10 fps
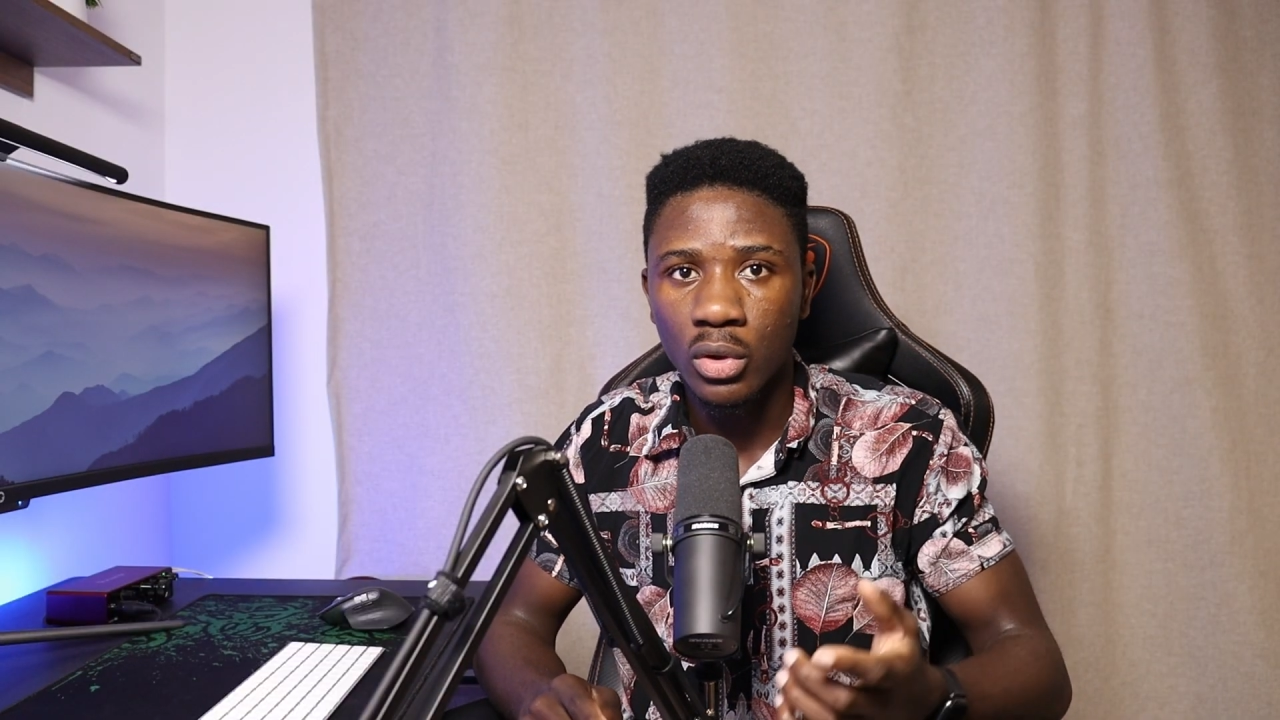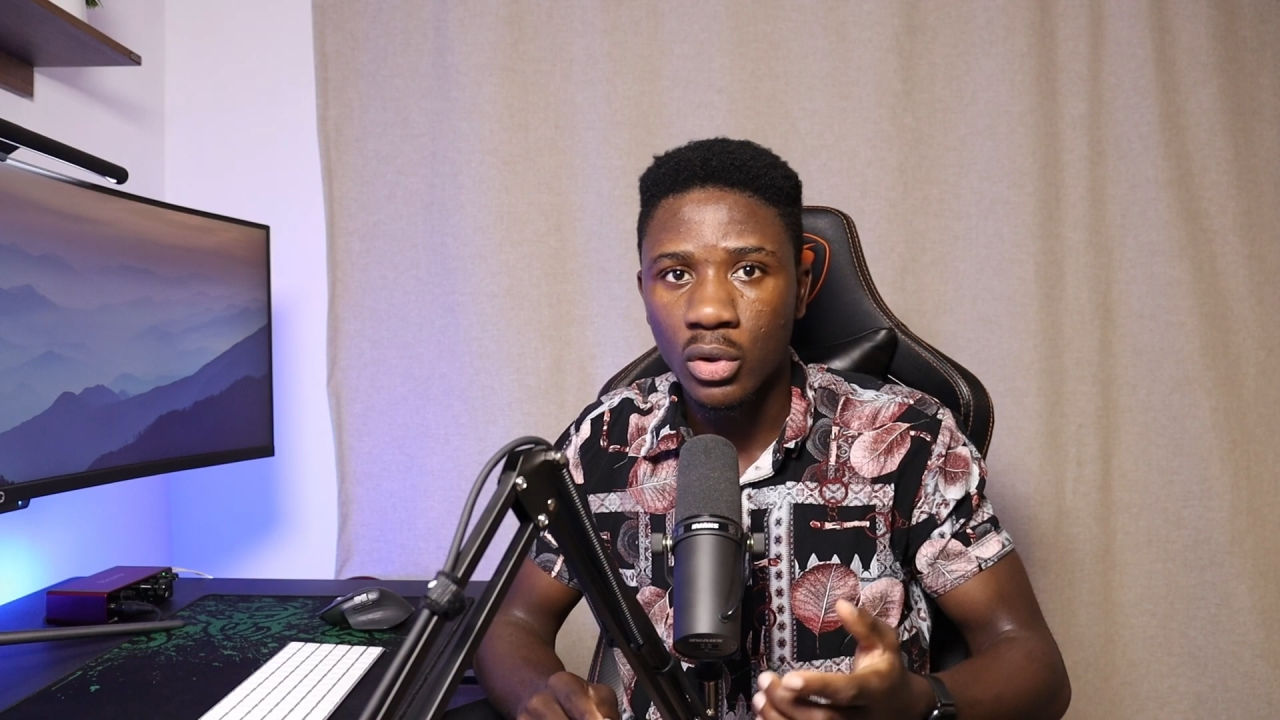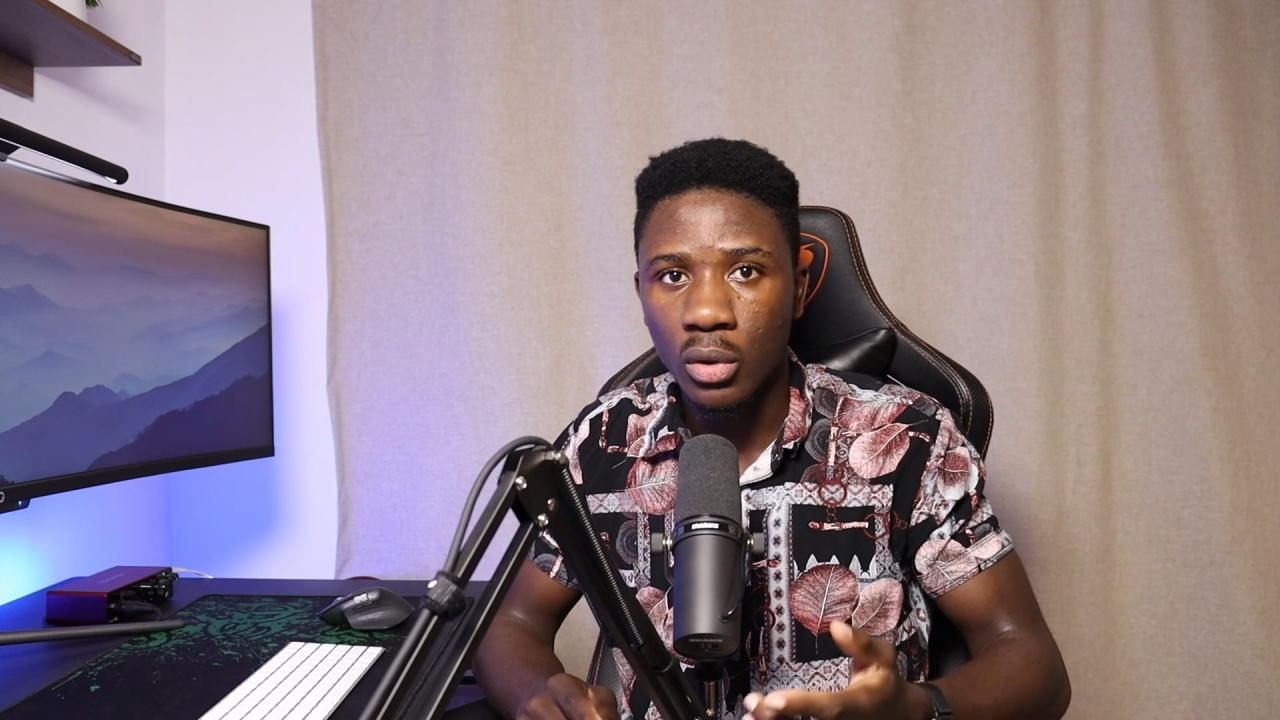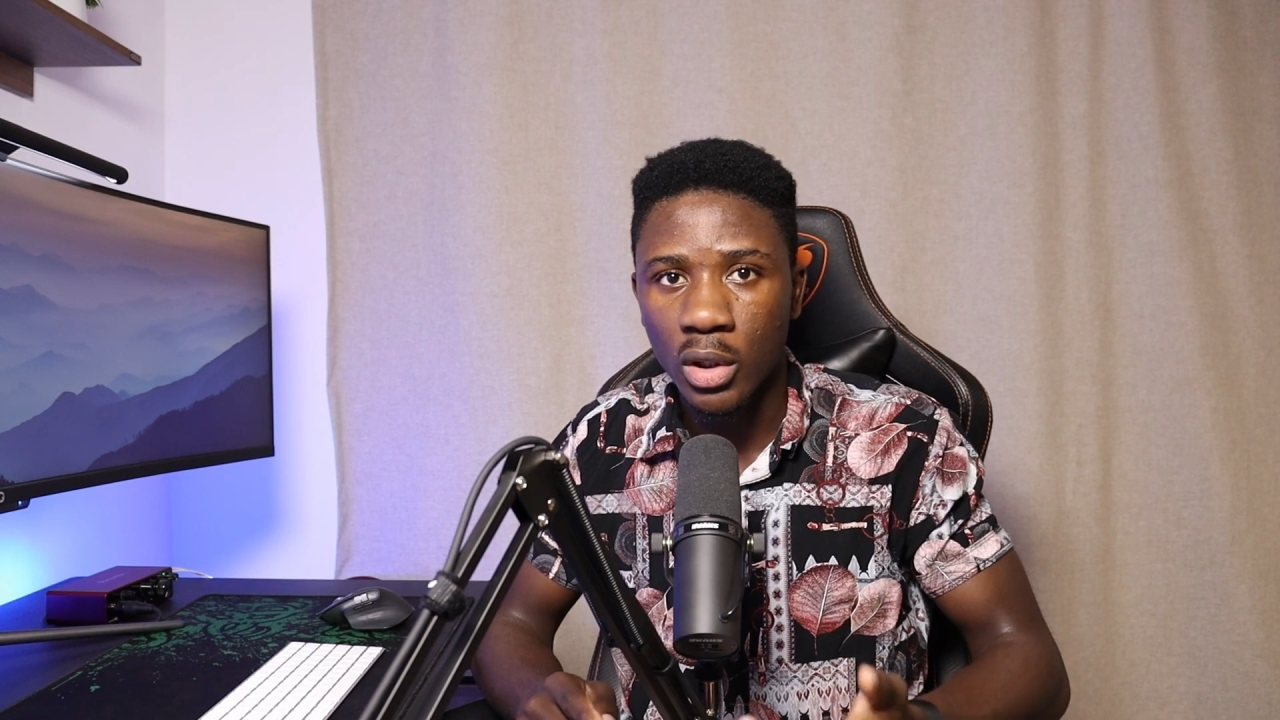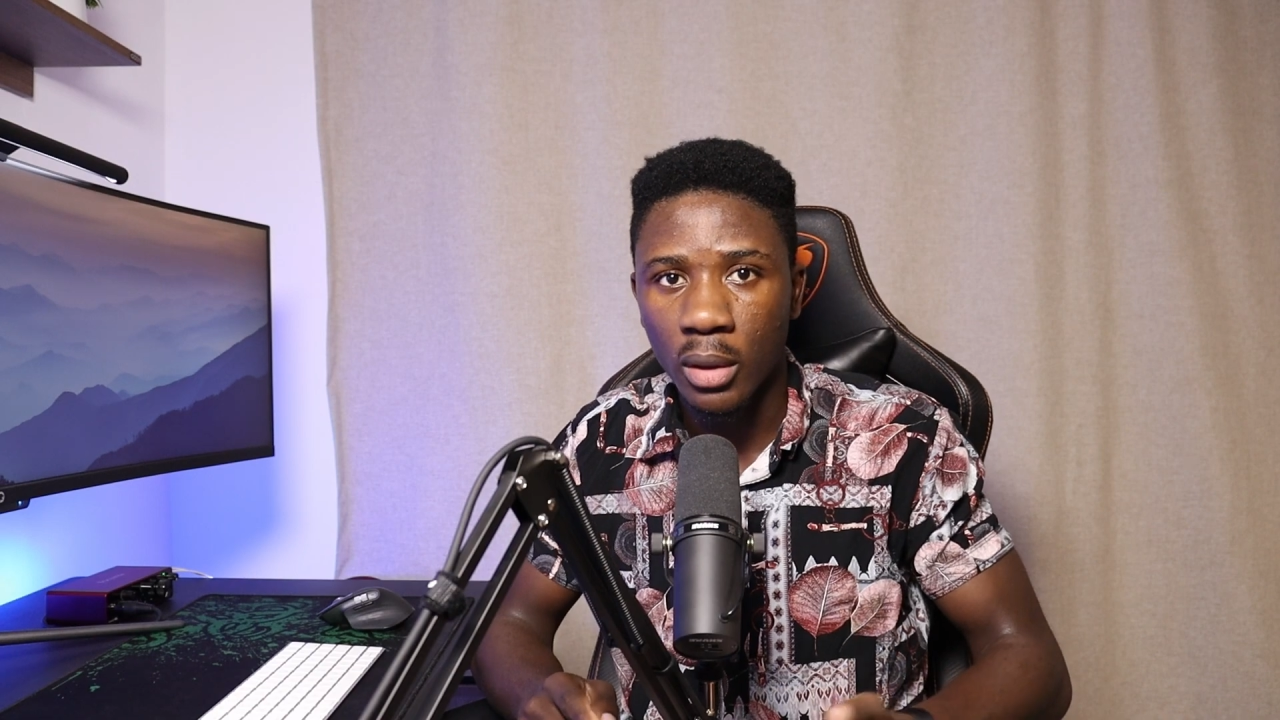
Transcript: discuss